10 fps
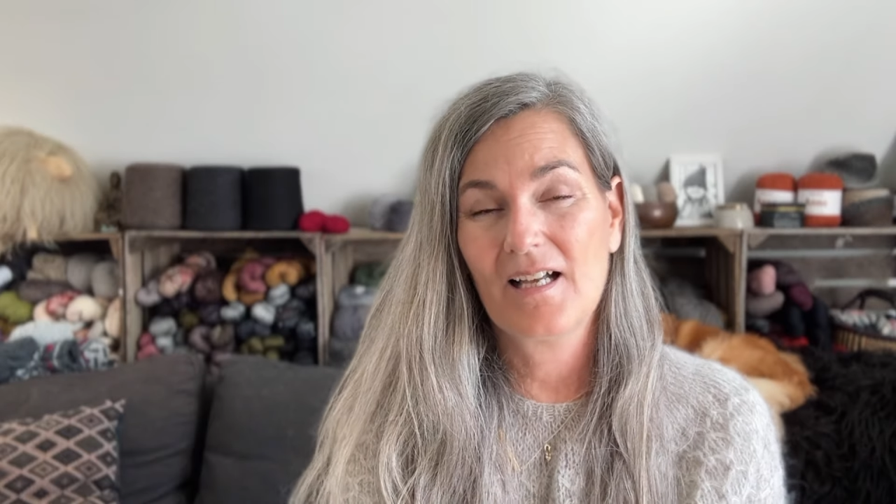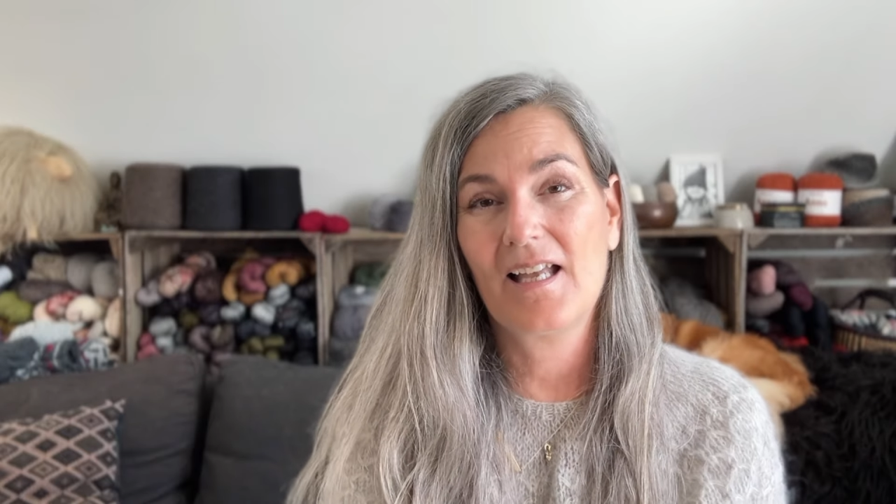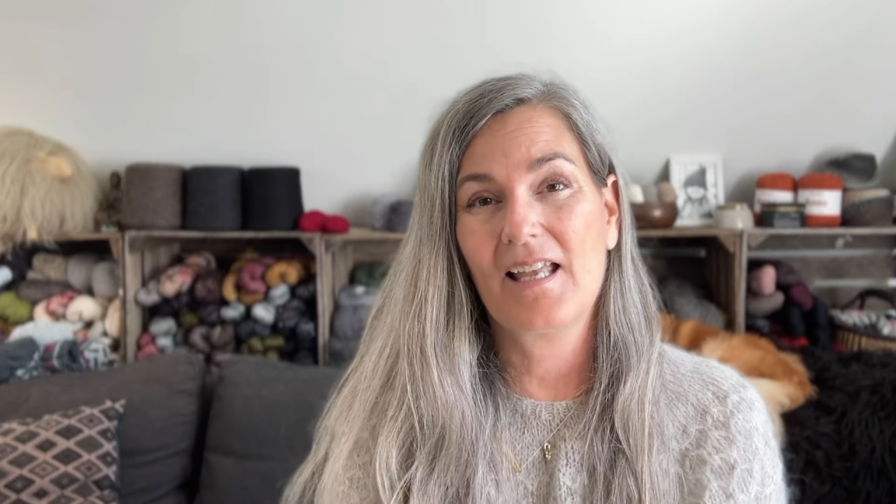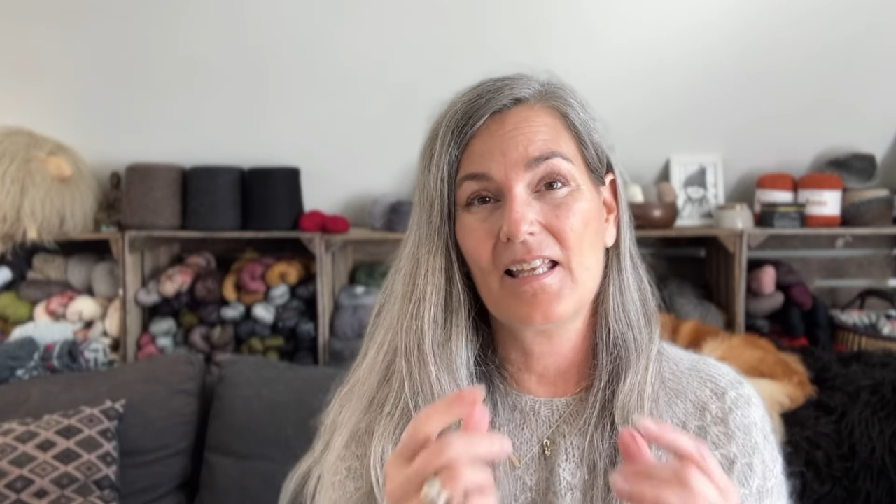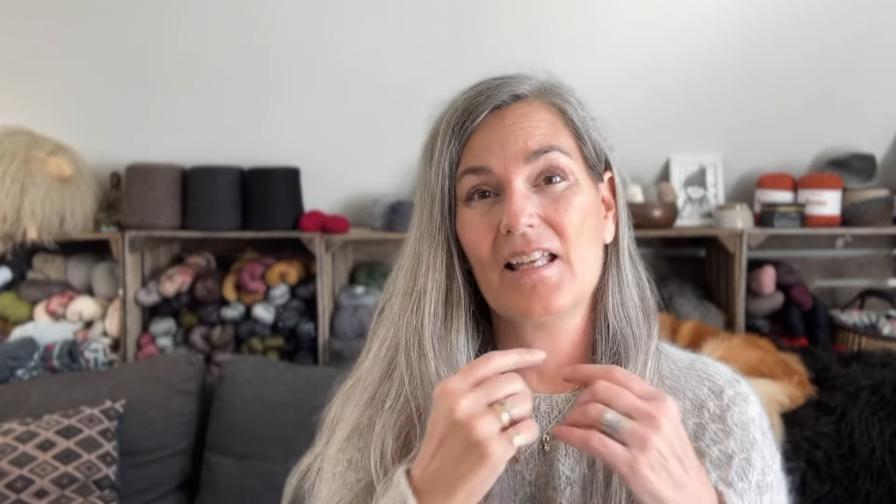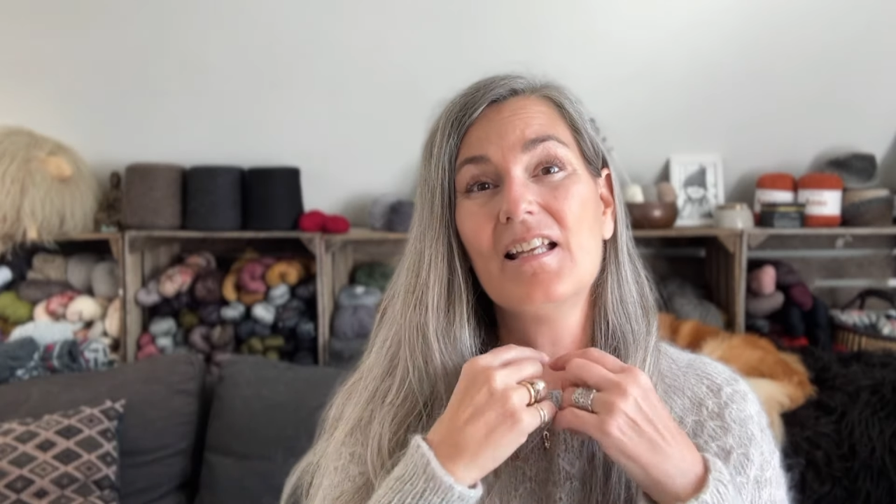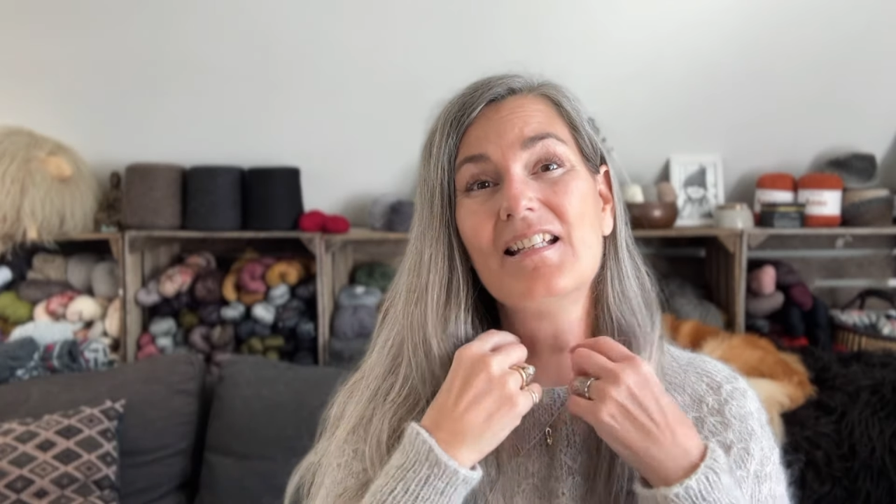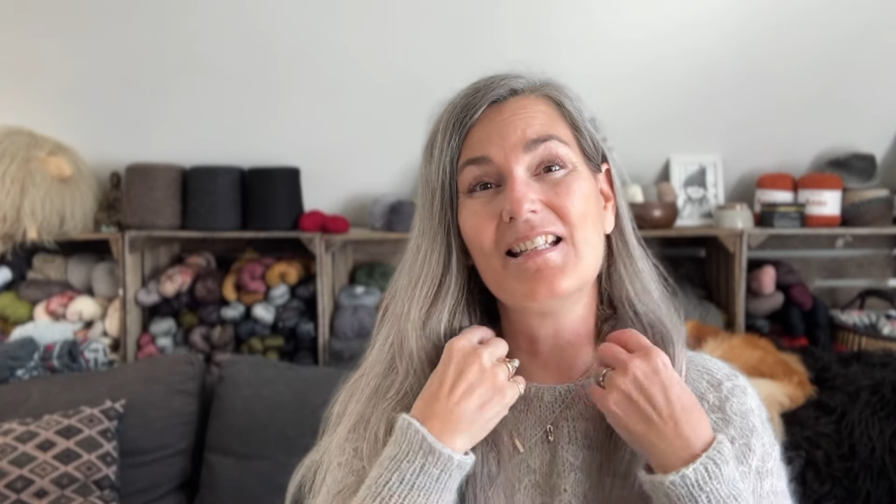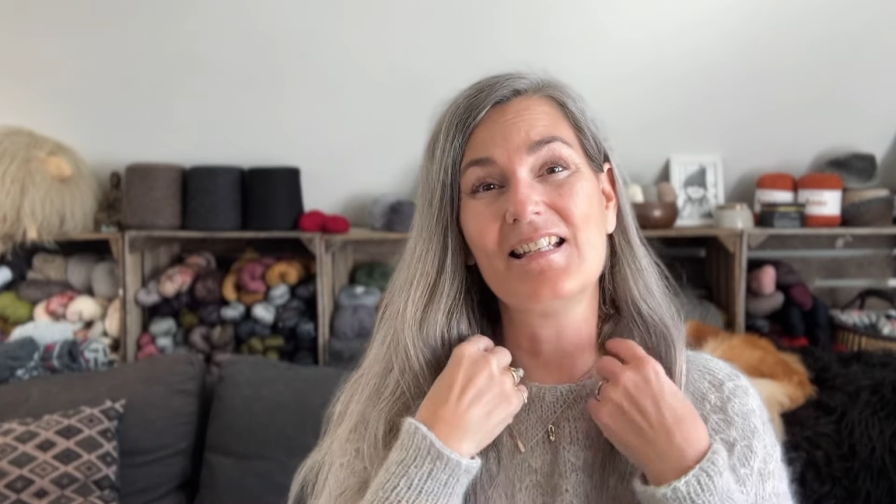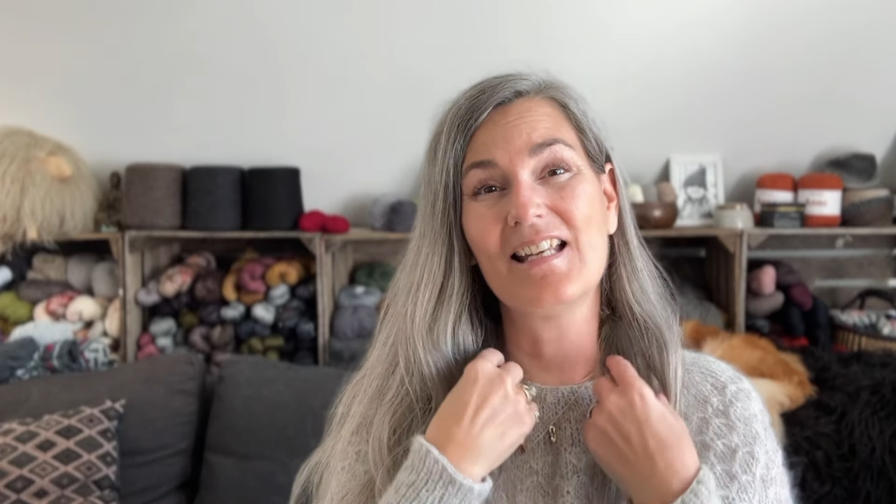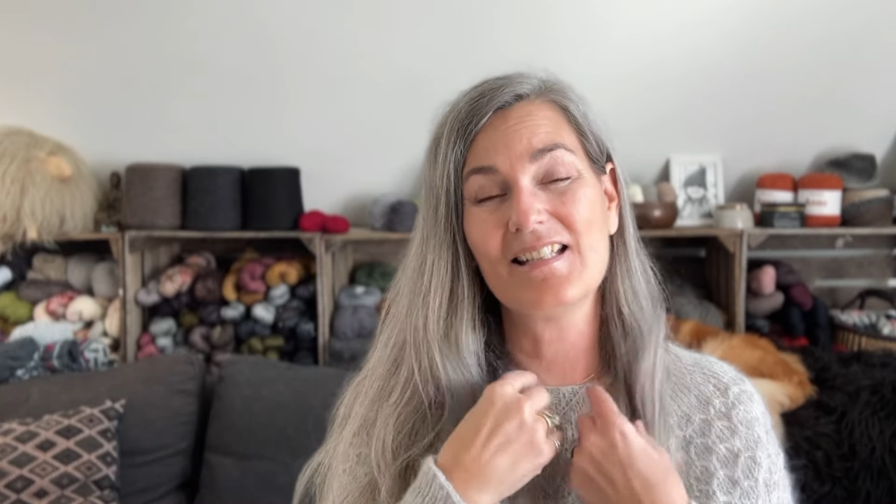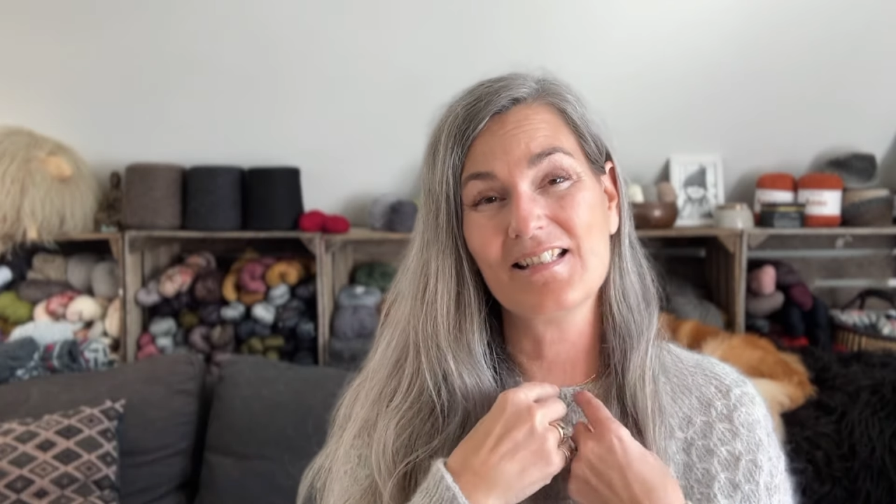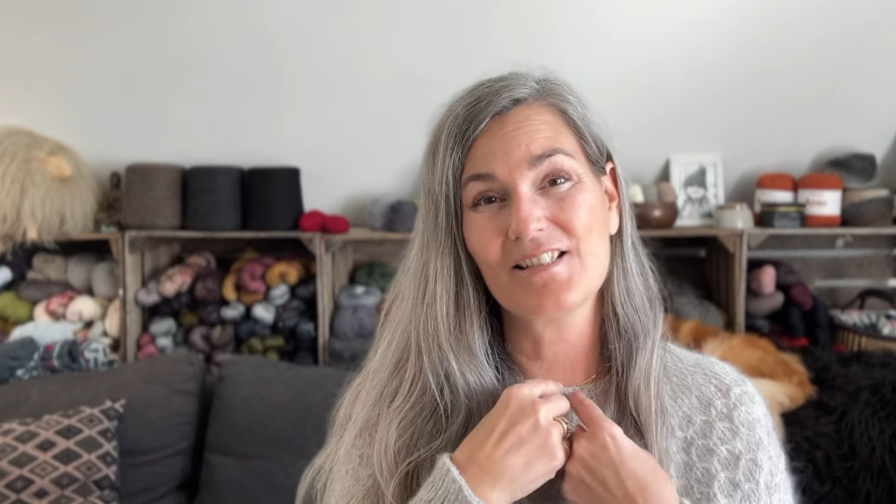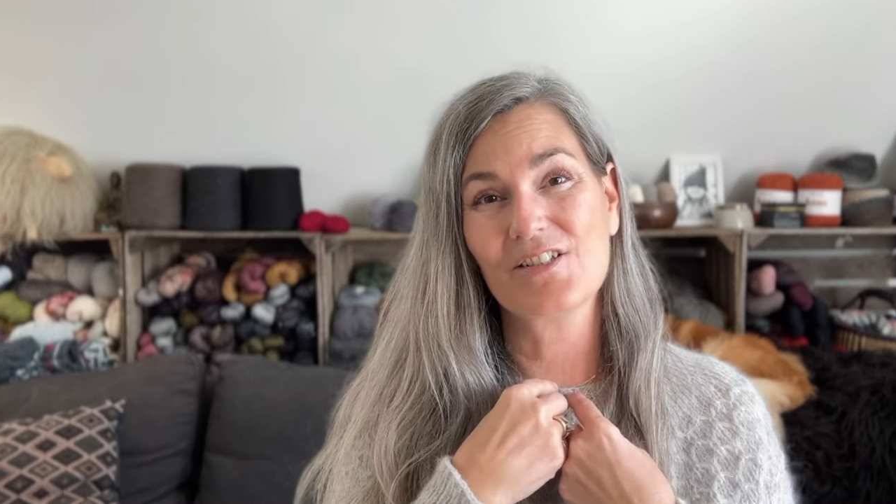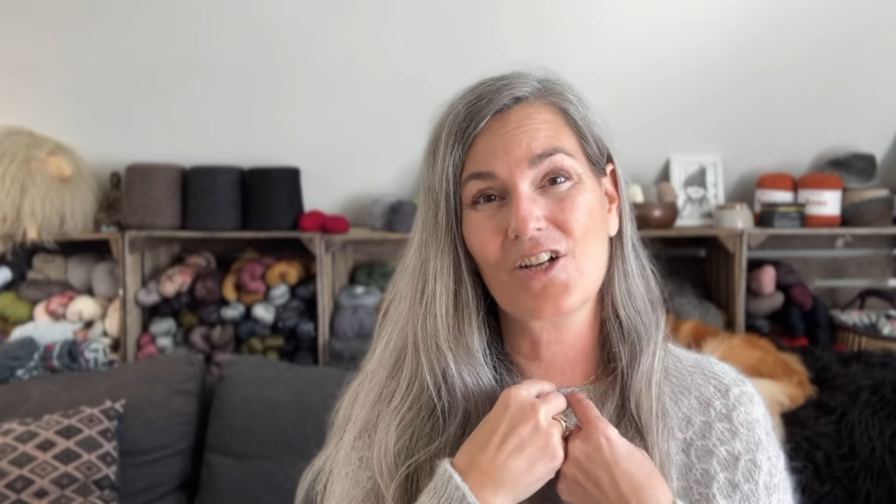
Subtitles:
a knitted